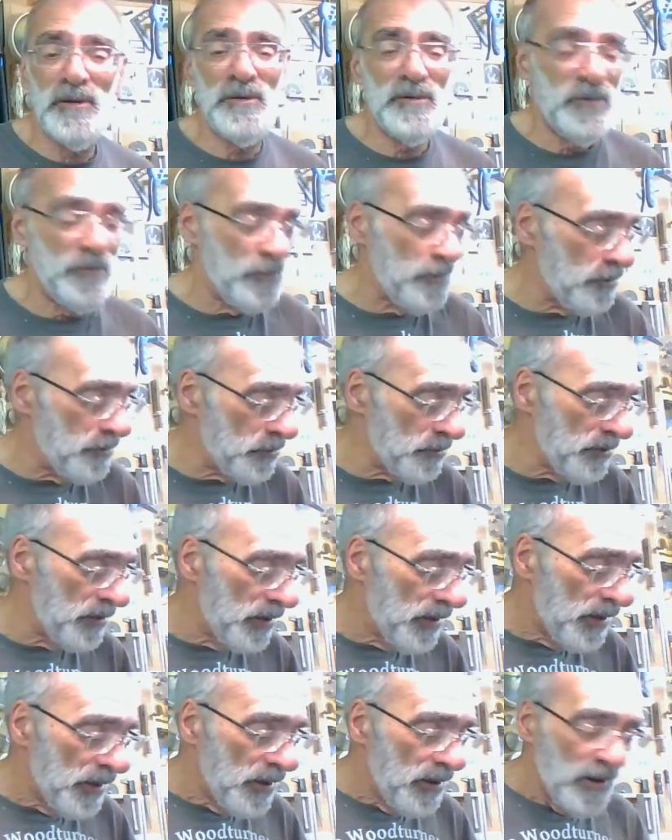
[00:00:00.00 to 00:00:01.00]
end of the world.
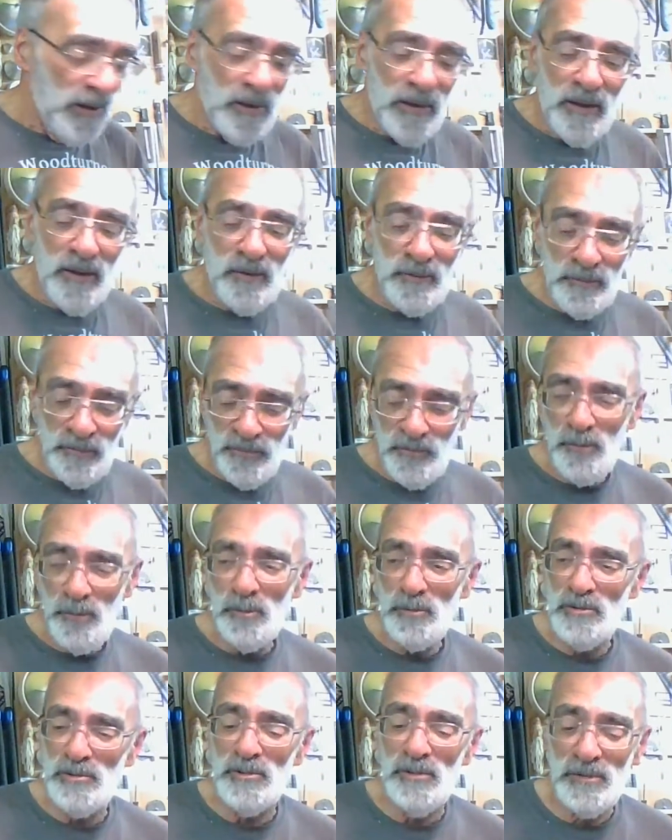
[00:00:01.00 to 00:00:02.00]
I'm
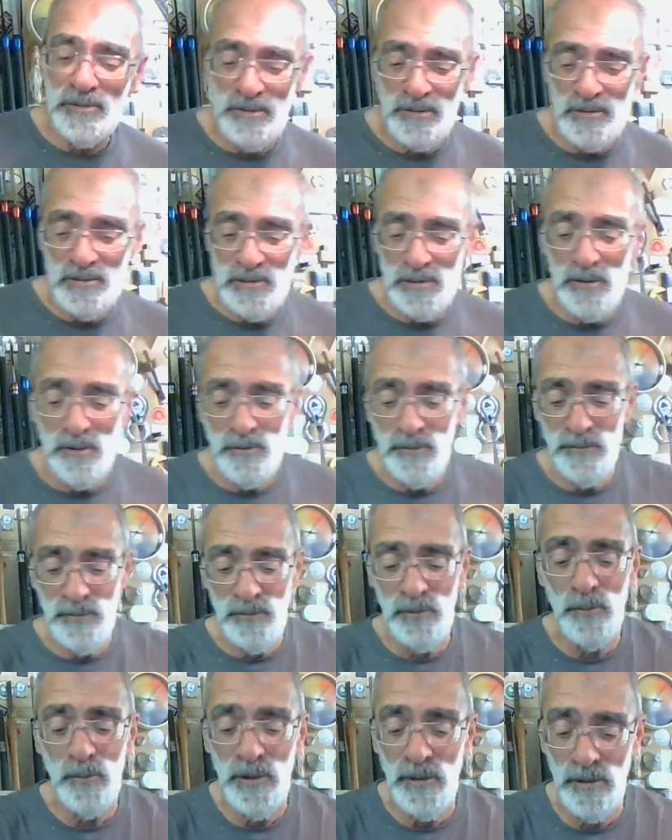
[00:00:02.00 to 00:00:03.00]
fortunate, as a lot of
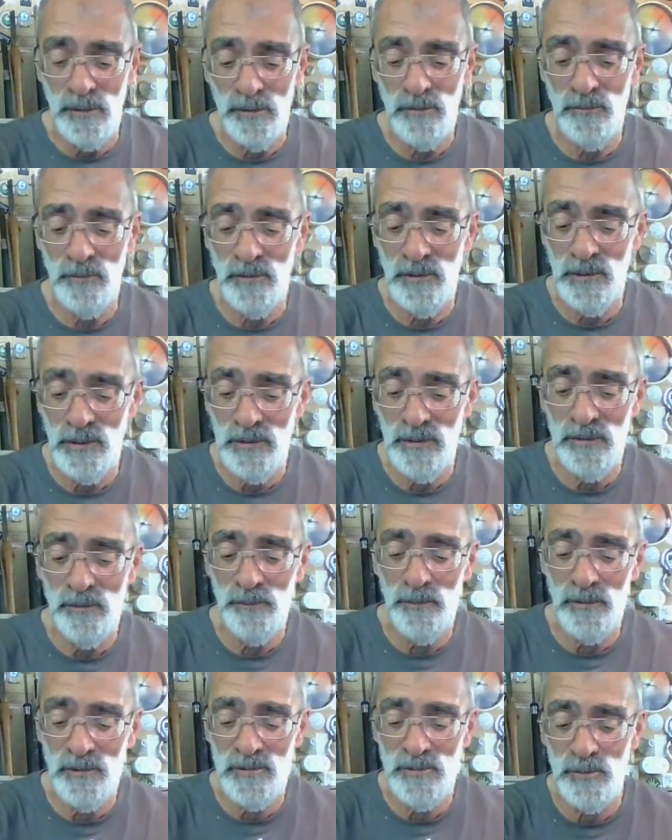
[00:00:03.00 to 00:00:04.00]
you are, really,
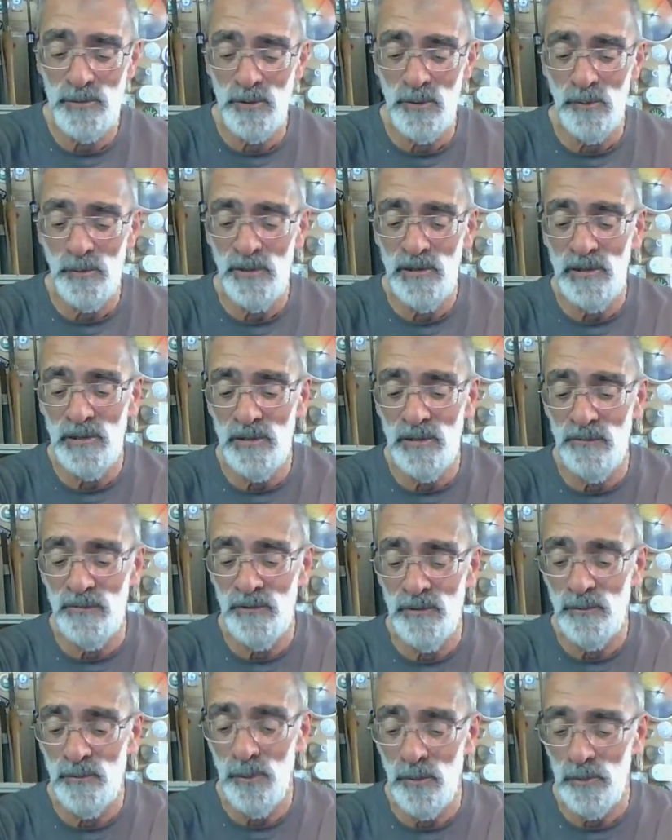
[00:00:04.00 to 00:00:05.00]
because we don't make a
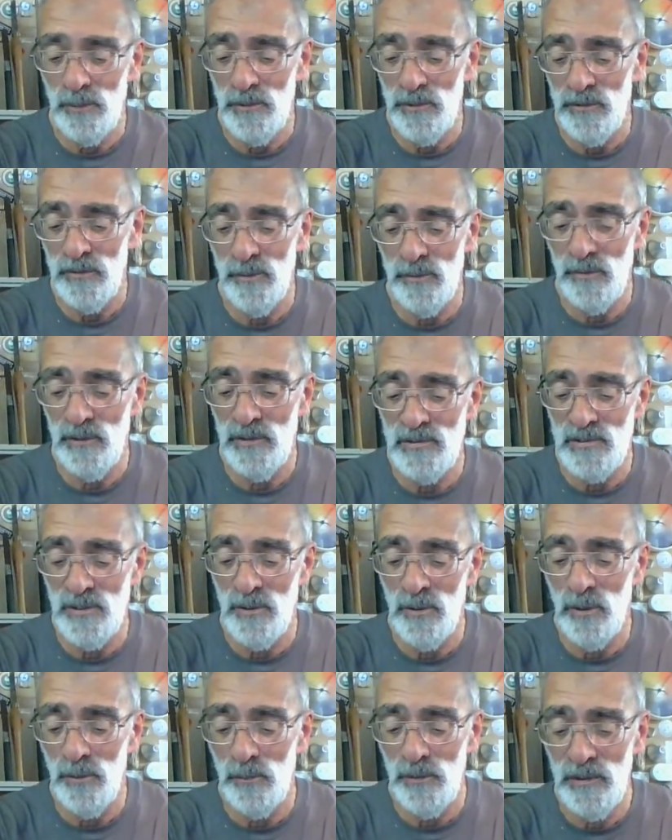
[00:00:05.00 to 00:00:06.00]
living at what we do. It's a
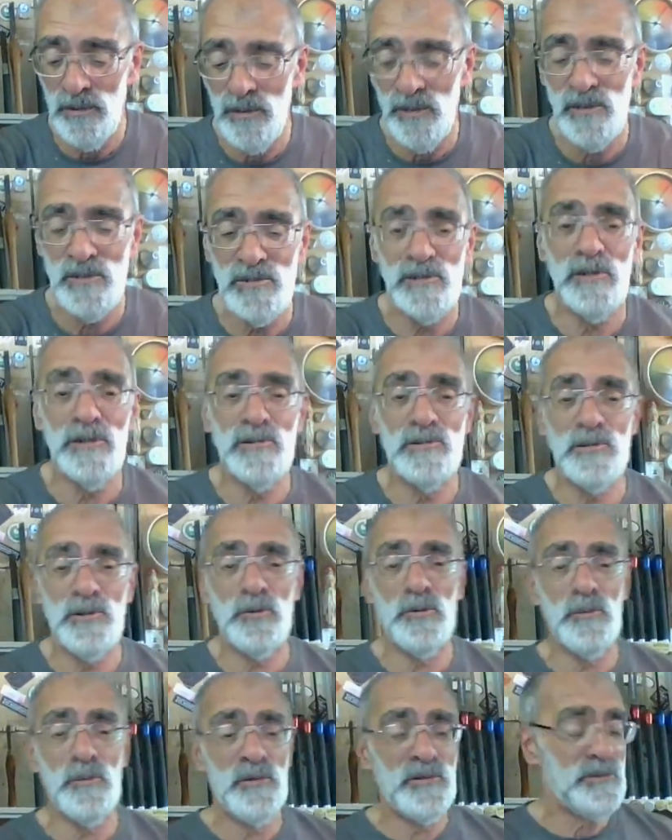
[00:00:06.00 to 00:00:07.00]
hobby, it's an
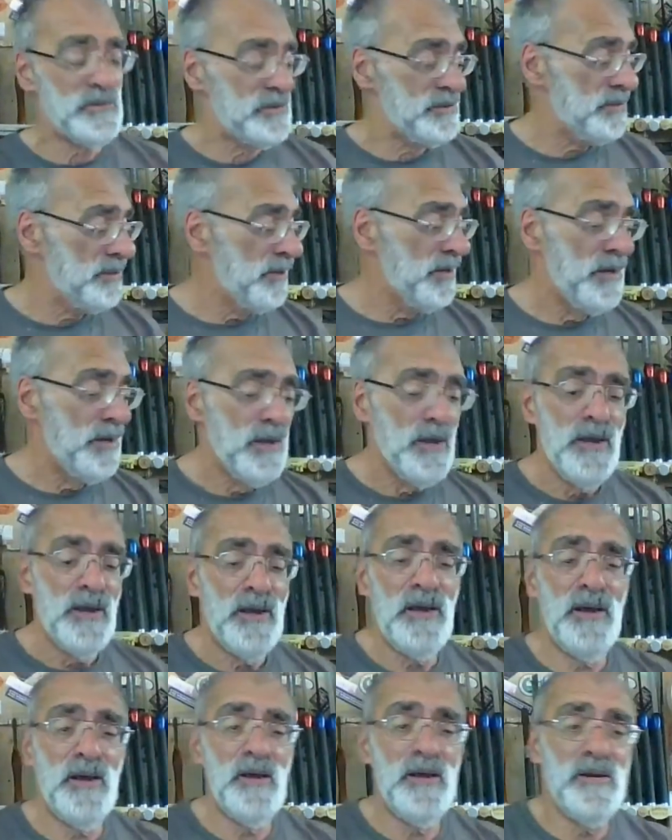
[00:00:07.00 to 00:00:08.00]
enjoyment,
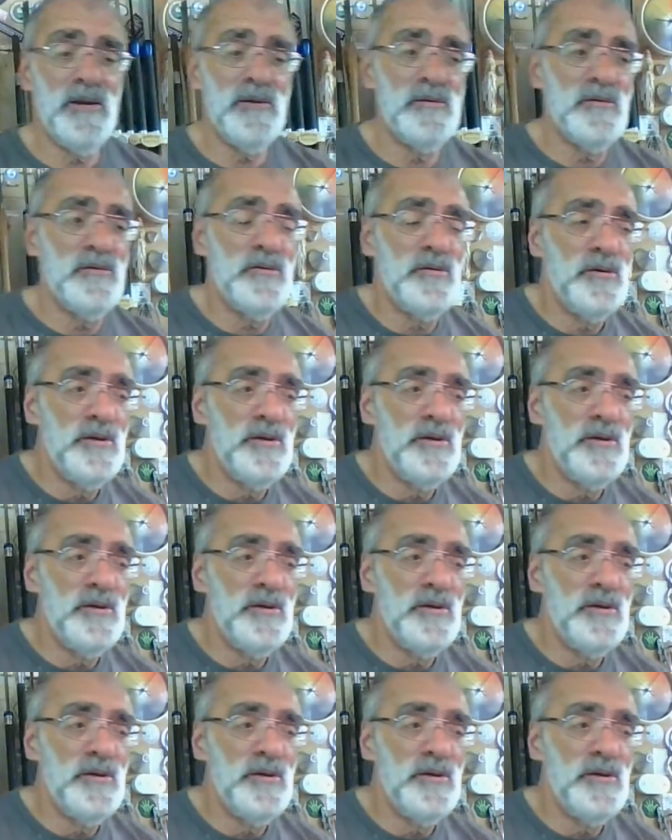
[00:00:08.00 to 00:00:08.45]
and